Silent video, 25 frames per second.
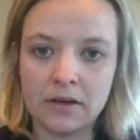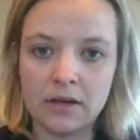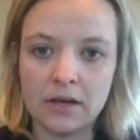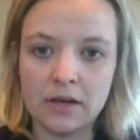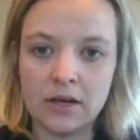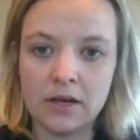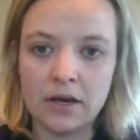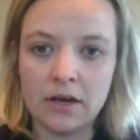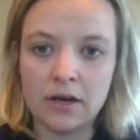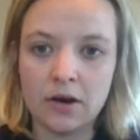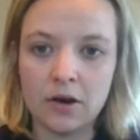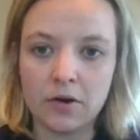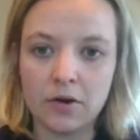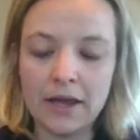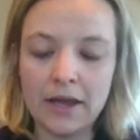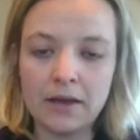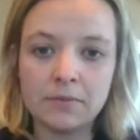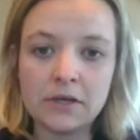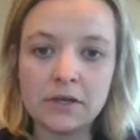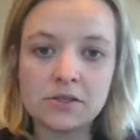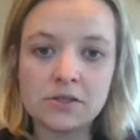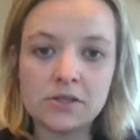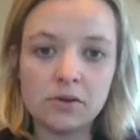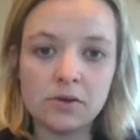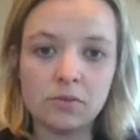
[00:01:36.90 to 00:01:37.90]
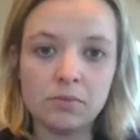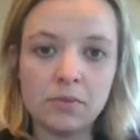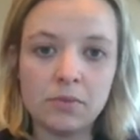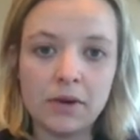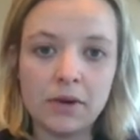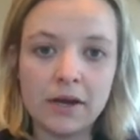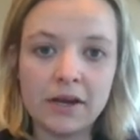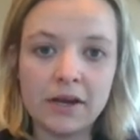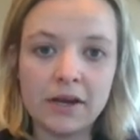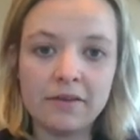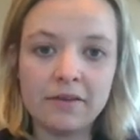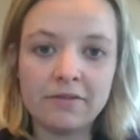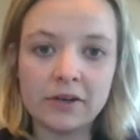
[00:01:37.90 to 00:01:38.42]
Okay, so
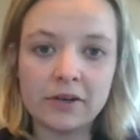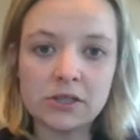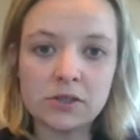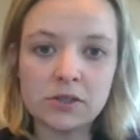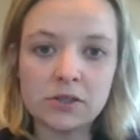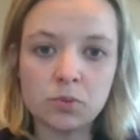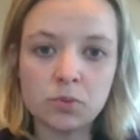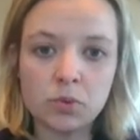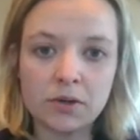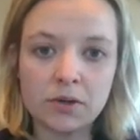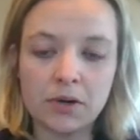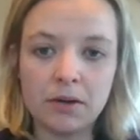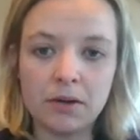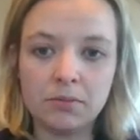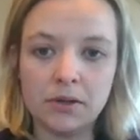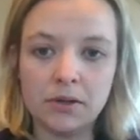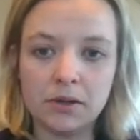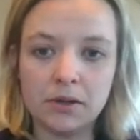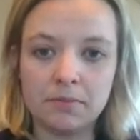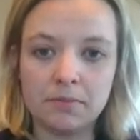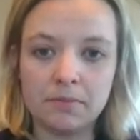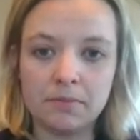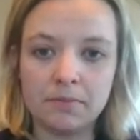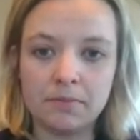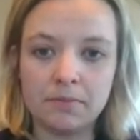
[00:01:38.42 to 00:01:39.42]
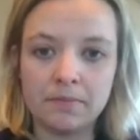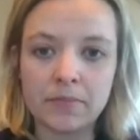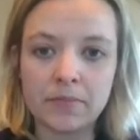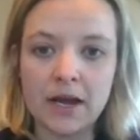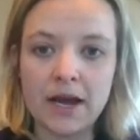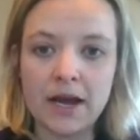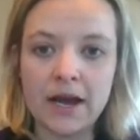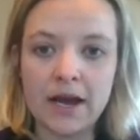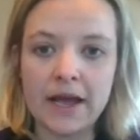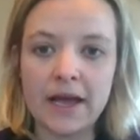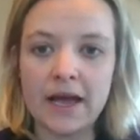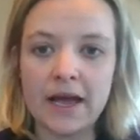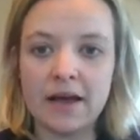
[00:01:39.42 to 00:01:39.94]
my first word problem.
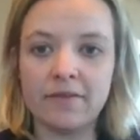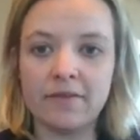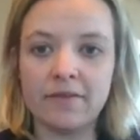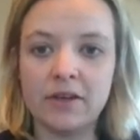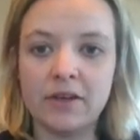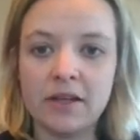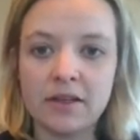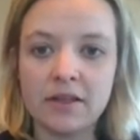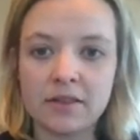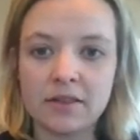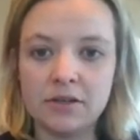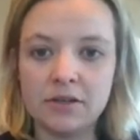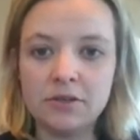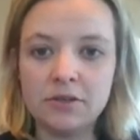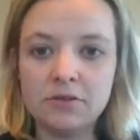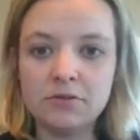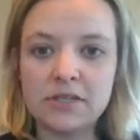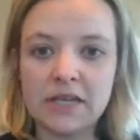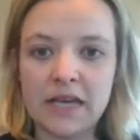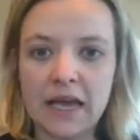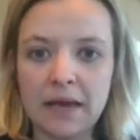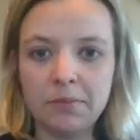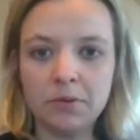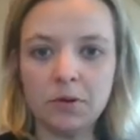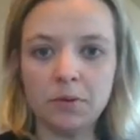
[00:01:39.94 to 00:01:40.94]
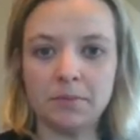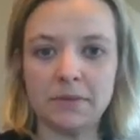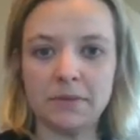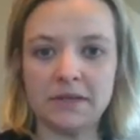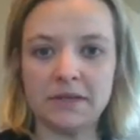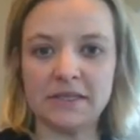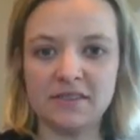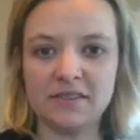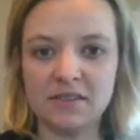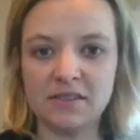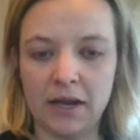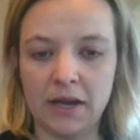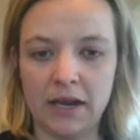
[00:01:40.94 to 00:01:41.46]
I have the new table
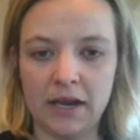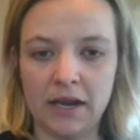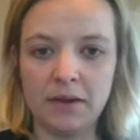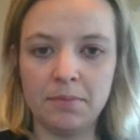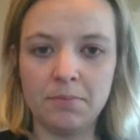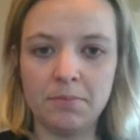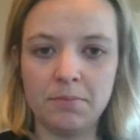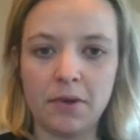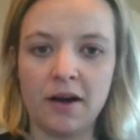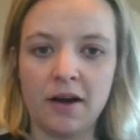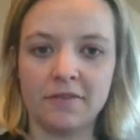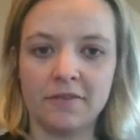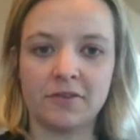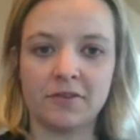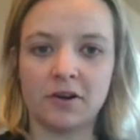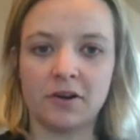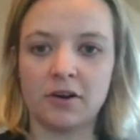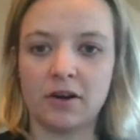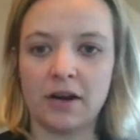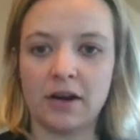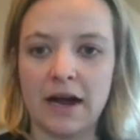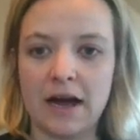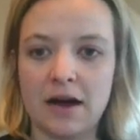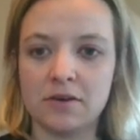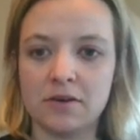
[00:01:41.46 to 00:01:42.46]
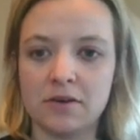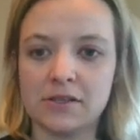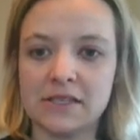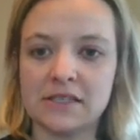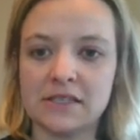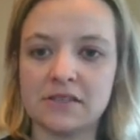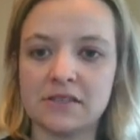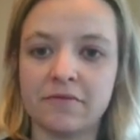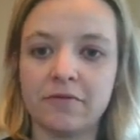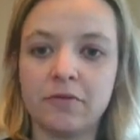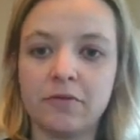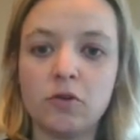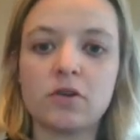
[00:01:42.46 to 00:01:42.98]
Mrs. Beatty bought for her house
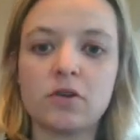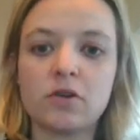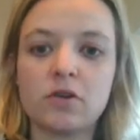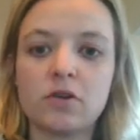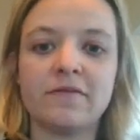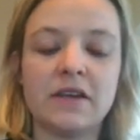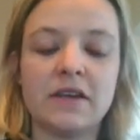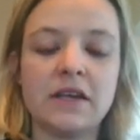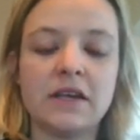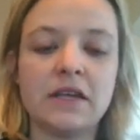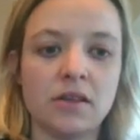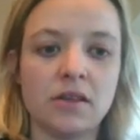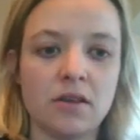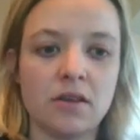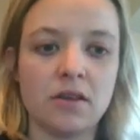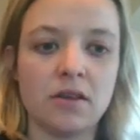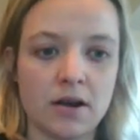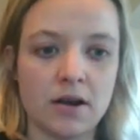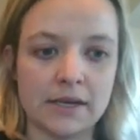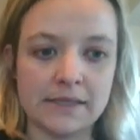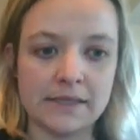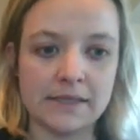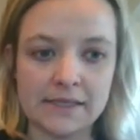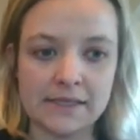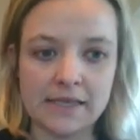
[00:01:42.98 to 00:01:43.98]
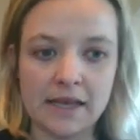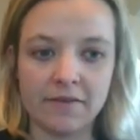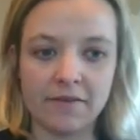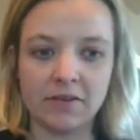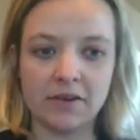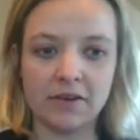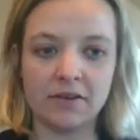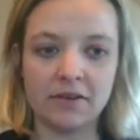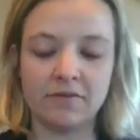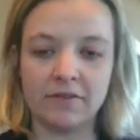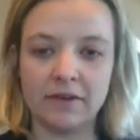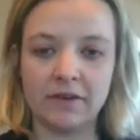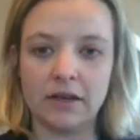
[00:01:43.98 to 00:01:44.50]
is 4 feet long and
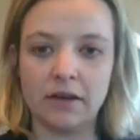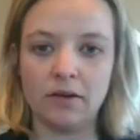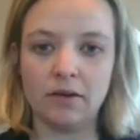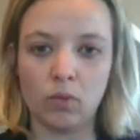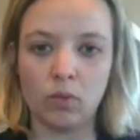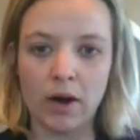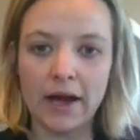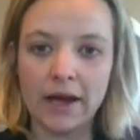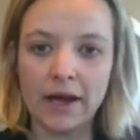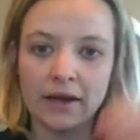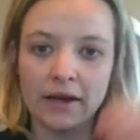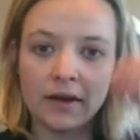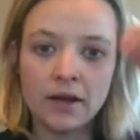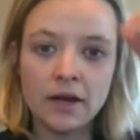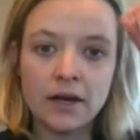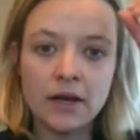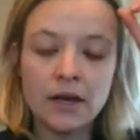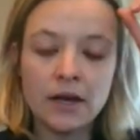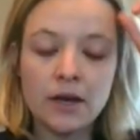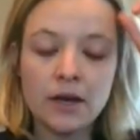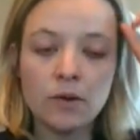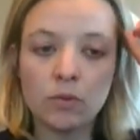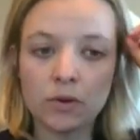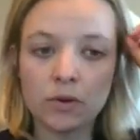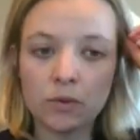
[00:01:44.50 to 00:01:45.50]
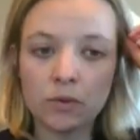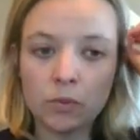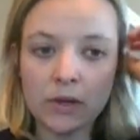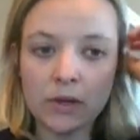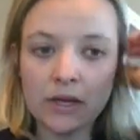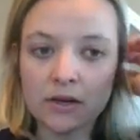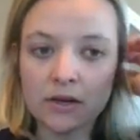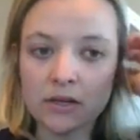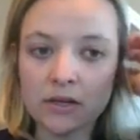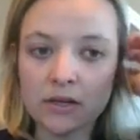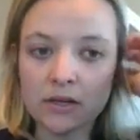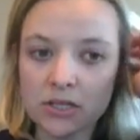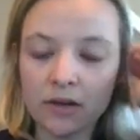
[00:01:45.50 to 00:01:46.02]
7 feet wide. When
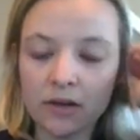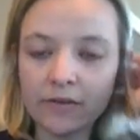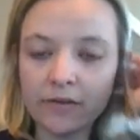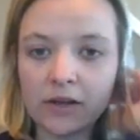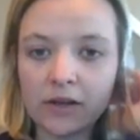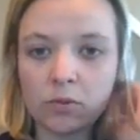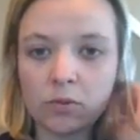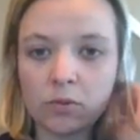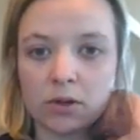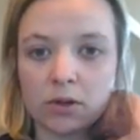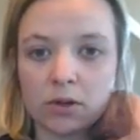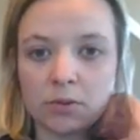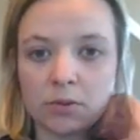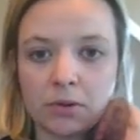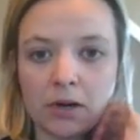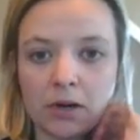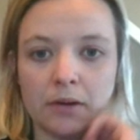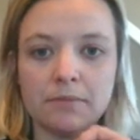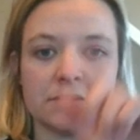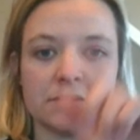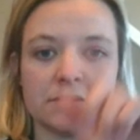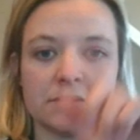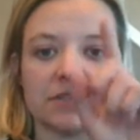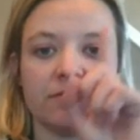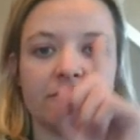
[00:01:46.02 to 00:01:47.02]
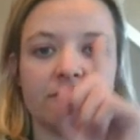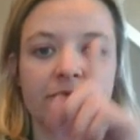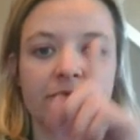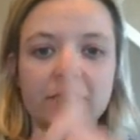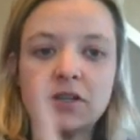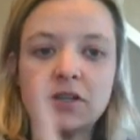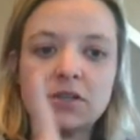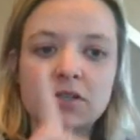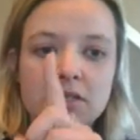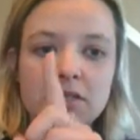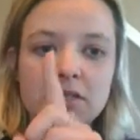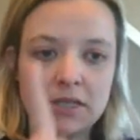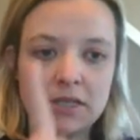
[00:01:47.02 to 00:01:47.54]
we are solving word problems, the
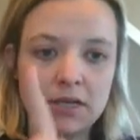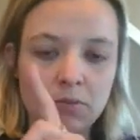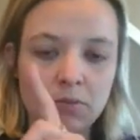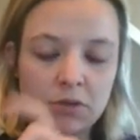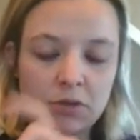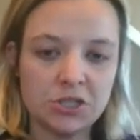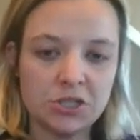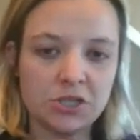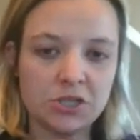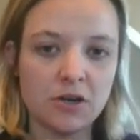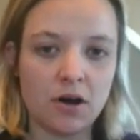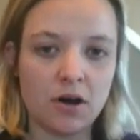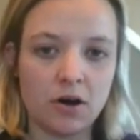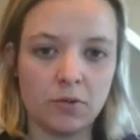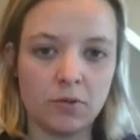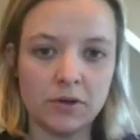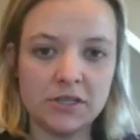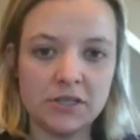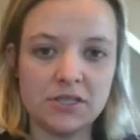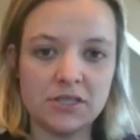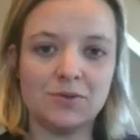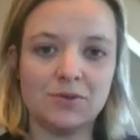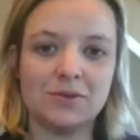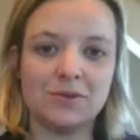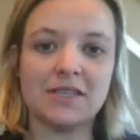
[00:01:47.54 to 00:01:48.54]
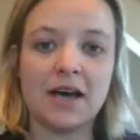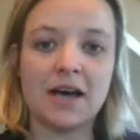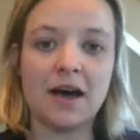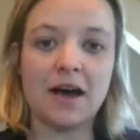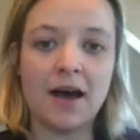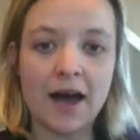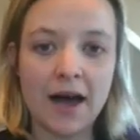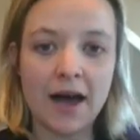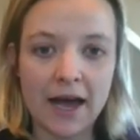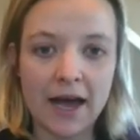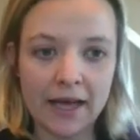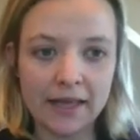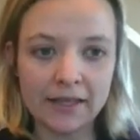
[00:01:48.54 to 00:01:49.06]
first thing we should always do is
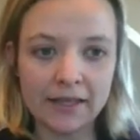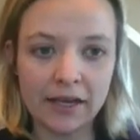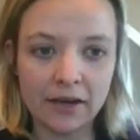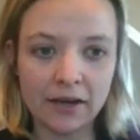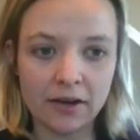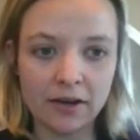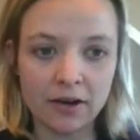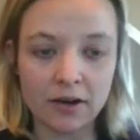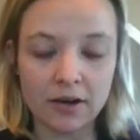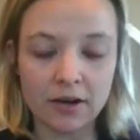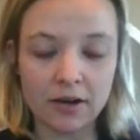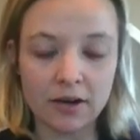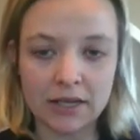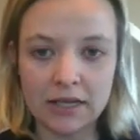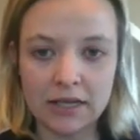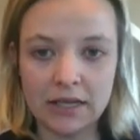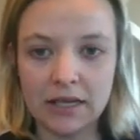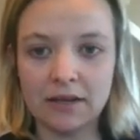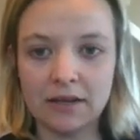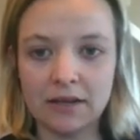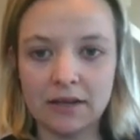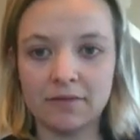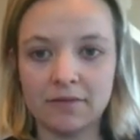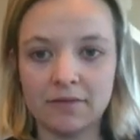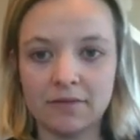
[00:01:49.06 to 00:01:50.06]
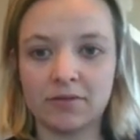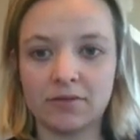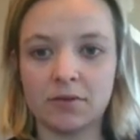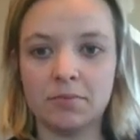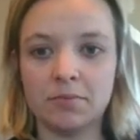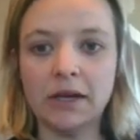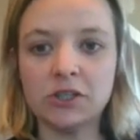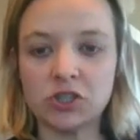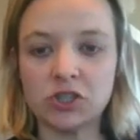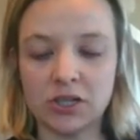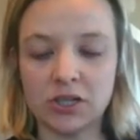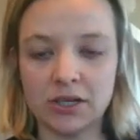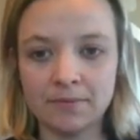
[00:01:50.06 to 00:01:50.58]
highlight our key
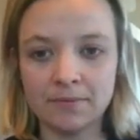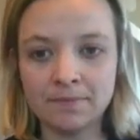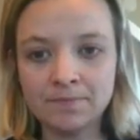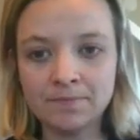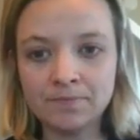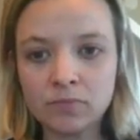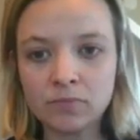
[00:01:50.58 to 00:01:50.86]
information.